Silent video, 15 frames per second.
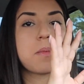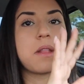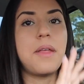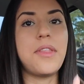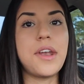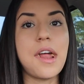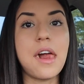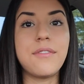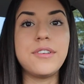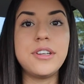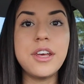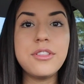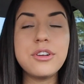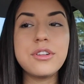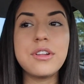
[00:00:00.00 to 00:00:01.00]
And then I have
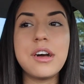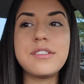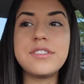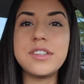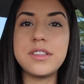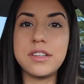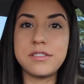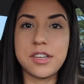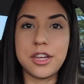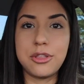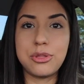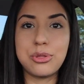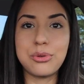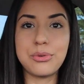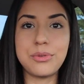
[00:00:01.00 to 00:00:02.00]
another closet that's
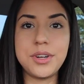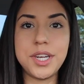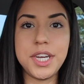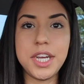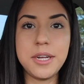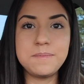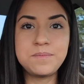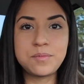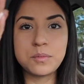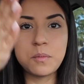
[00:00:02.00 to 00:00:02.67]
like 3